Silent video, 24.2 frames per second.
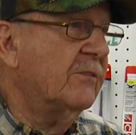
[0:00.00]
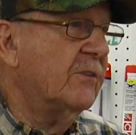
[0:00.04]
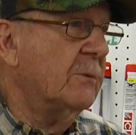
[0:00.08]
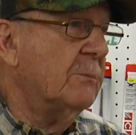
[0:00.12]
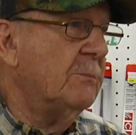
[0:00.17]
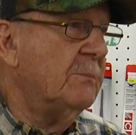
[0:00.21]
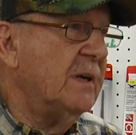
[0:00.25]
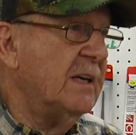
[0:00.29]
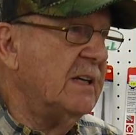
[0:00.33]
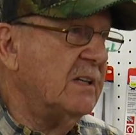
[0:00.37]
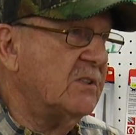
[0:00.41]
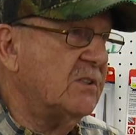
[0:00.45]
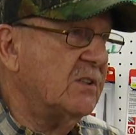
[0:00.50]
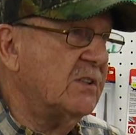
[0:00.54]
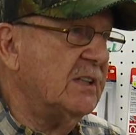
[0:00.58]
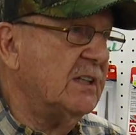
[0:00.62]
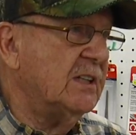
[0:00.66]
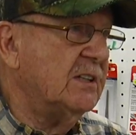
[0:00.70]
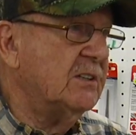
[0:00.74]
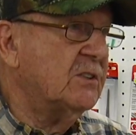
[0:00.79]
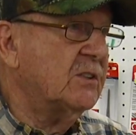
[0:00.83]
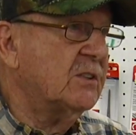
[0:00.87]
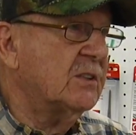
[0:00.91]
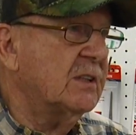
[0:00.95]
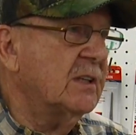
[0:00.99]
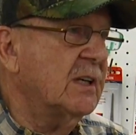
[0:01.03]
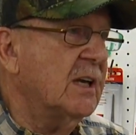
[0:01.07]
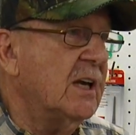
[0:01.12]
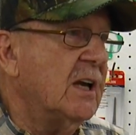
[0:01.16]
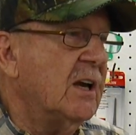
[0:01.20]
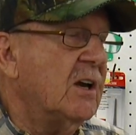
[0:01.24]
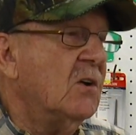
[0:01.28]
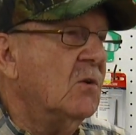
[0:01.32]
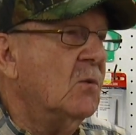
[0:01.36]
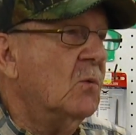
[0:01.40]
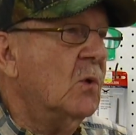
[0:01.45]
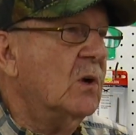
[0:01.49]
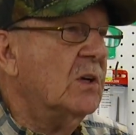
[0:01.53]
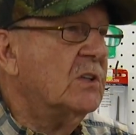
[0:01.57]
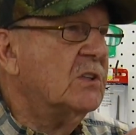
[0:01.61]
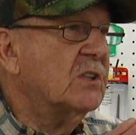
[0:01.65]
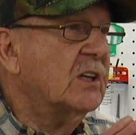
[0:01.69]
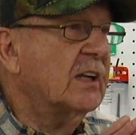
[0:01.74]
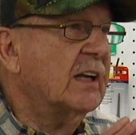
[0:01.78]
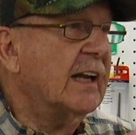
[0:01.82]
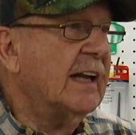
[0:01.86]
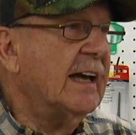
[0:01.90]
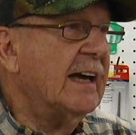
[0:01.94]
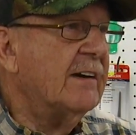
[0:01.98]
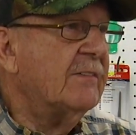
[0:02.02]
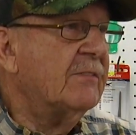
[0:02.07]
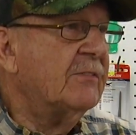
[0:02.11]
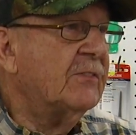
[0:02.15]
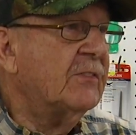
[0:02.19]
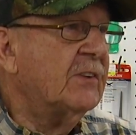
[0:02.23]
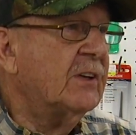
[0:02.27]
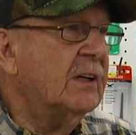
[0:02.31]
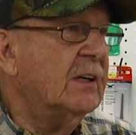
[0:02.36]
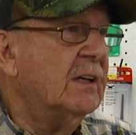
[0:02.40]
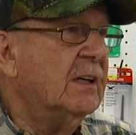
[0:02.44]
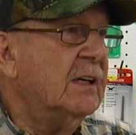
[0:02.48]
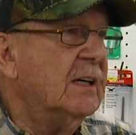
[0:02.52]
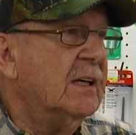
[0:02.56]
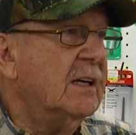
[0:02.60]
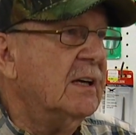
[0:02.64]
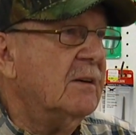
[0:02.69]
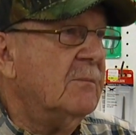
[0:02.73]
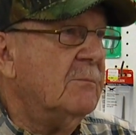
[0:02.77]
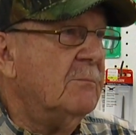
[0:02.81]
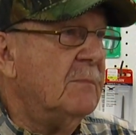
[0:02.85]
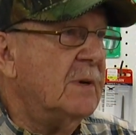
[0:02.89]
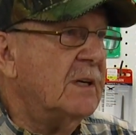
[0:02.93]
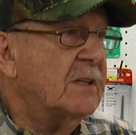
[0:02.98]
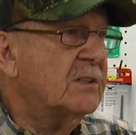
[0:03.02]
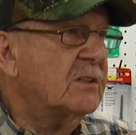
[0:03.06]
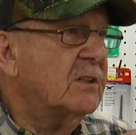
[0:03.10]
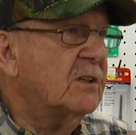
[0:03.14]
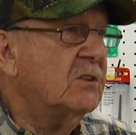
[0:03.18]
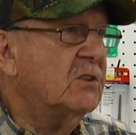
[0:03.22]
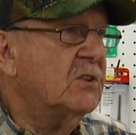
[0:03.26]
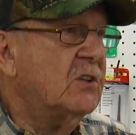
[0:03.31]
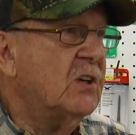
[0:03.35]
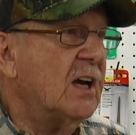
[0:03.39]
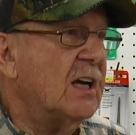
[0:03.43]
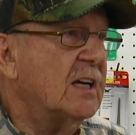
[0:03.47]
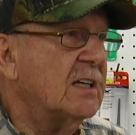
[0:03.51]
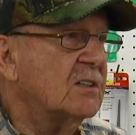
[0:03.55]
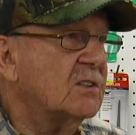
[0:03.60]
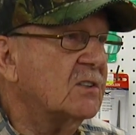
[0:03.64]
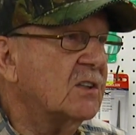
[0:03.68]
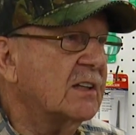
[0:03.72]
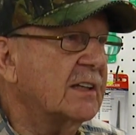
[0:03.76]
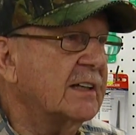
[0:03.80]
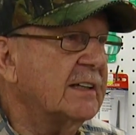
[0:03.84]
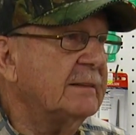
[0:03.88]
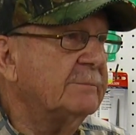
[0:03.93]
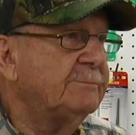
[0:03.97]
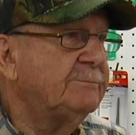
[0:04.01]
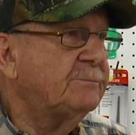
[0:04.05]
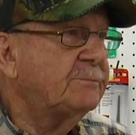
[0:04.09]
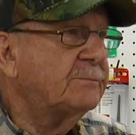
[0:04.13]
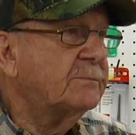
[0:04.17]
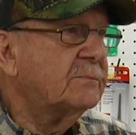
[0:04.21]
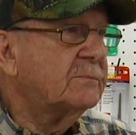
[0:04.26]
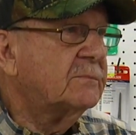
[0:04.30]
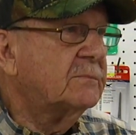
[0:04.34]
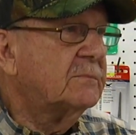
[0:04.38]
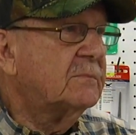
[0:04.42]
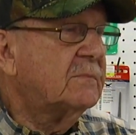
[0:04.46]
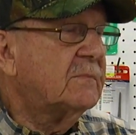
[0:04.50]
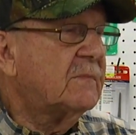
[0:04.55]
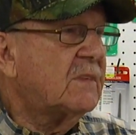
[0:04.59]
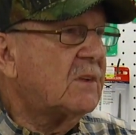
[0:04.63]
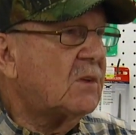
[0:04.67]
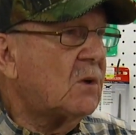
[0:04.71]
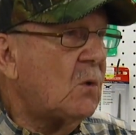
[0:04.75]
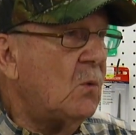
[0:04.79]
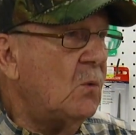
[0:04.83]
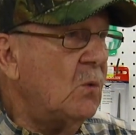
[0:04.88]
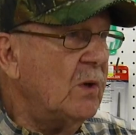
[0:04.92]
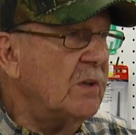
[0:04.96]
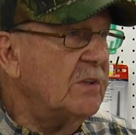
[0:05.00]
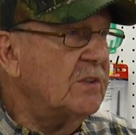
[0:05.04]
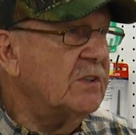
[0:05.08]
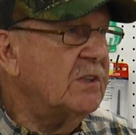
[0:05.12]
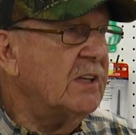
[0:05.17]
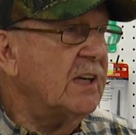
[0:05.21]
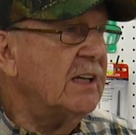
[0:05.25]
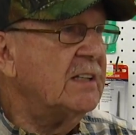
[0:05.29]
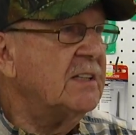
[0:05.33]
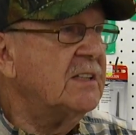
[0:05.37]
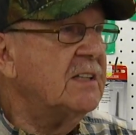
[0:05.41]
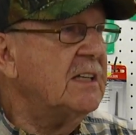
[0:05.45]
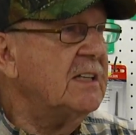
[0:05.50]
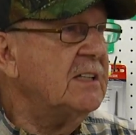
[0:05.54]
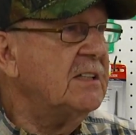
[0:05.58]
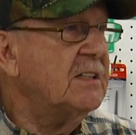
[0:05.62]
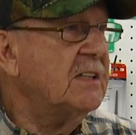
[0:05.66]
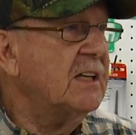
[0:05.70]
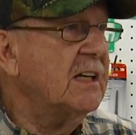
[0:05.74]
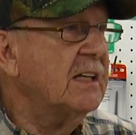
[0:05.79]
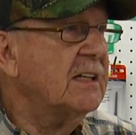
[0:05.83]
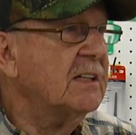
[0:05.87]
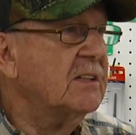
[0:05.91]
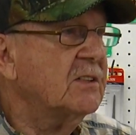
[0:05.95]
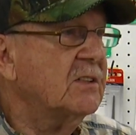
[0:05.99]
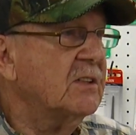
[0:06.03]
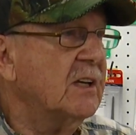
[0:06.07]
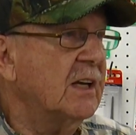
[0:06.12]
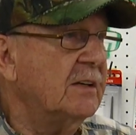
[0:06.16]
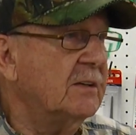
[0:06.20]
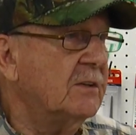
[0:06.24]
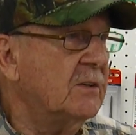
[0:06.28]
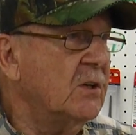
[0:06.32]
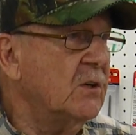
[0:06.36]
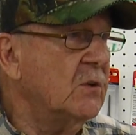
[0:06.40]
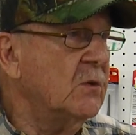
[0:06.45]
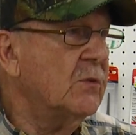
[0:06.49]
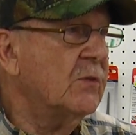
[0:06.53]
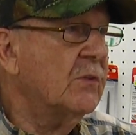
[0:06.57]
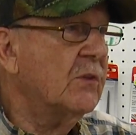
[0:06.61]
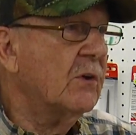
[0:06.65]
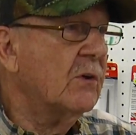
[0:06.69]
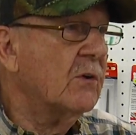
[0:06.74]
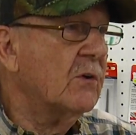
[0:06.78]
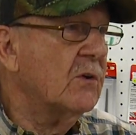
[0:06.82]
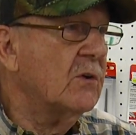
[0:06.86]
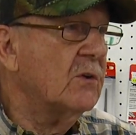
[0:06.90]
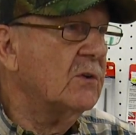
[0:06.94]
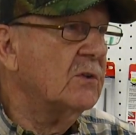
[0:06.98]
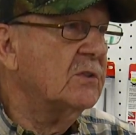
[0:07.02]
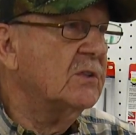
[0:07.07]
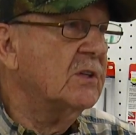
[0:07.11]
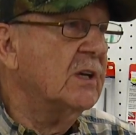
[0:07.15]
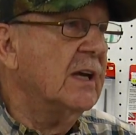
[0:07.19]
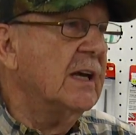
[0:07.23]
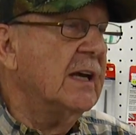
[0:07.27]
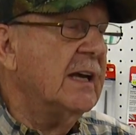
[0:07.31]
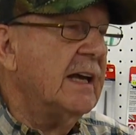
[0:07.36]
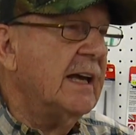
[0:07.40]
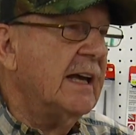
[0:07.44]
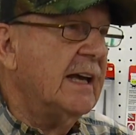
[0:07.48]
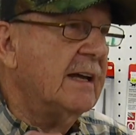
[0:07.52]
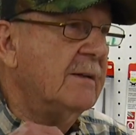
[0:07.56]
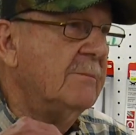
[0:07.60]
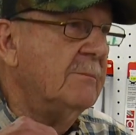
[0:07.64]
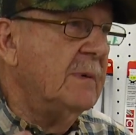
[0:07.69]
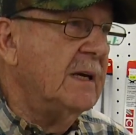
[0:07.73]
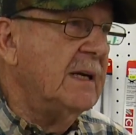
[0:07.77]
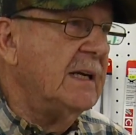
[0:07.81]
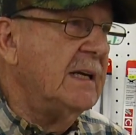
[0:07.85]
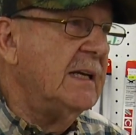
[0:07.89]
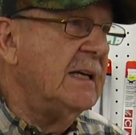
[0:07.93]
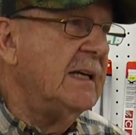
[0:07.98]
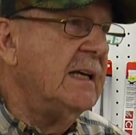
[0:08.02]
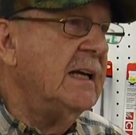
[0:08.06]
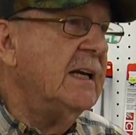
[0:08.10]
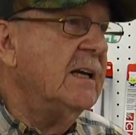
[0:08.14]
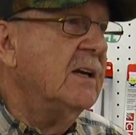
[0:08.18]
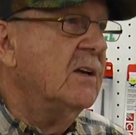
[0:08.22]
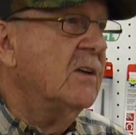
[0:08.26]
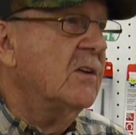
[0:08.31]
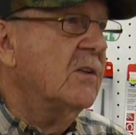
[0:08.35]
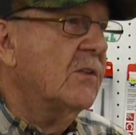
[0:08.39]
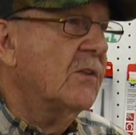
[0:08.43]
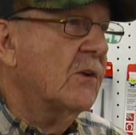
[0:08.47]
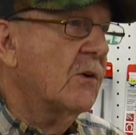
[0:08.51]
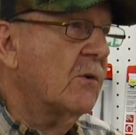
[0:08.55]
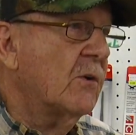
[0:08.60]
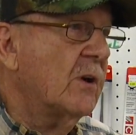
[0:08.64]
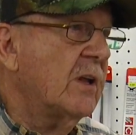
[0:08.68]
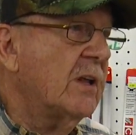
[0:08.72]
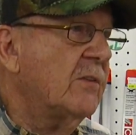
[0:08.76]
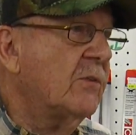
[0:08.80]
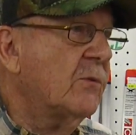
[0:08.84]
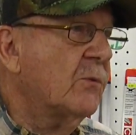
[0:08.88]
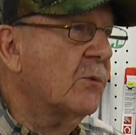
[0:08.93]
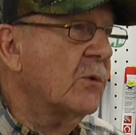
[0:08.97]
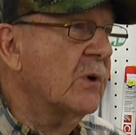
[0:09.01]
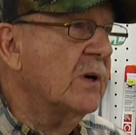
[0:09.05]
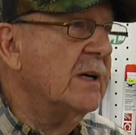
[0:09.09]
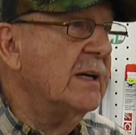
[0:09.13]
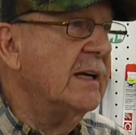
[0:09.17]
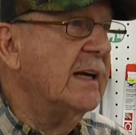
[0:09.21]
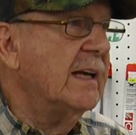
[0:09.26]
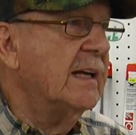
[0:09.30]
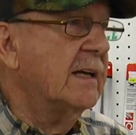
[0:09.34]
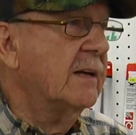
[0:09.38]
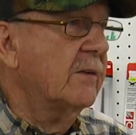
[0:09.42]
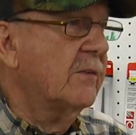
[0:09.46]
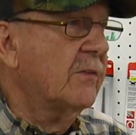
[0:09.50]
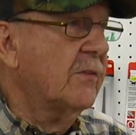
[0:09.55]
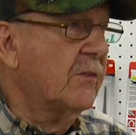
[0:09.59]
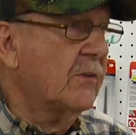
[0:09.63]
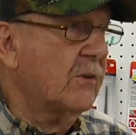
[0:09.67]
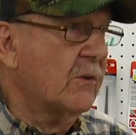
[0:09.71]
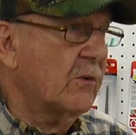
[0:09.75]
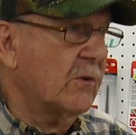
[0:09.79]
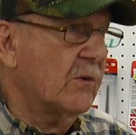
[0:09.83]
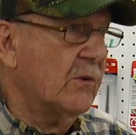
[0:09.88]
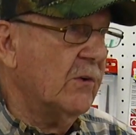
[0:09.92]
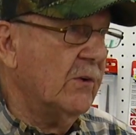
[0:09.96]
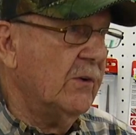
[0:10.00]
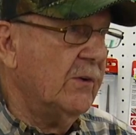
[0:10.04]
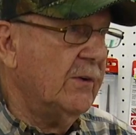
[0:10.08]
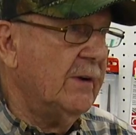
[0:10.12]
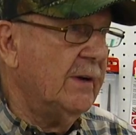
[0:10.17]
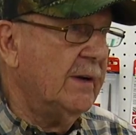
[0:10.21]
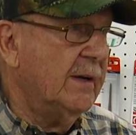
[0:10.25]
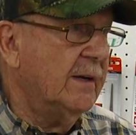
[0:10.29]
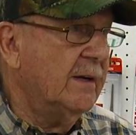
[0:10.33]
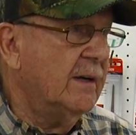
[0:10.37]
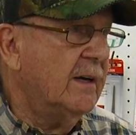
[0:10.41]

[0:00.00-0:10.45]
the business, which left Mr. Chesley with 66 2/3 and me 33 1/3.